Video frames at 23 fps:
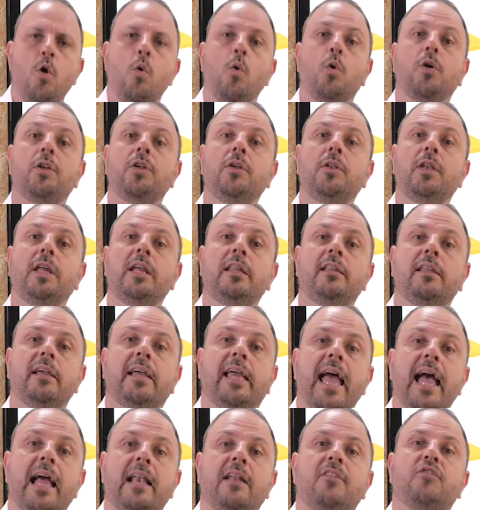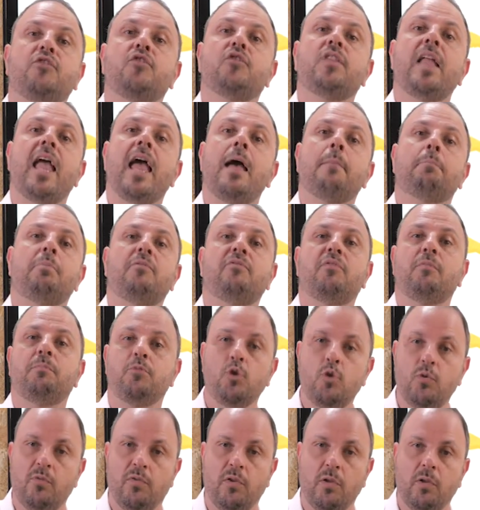or you need to get a stamp of
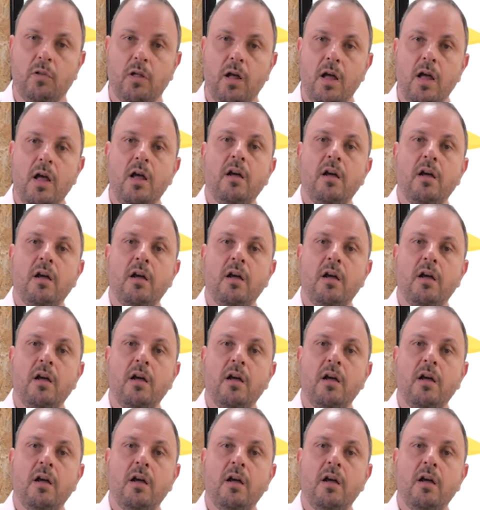approval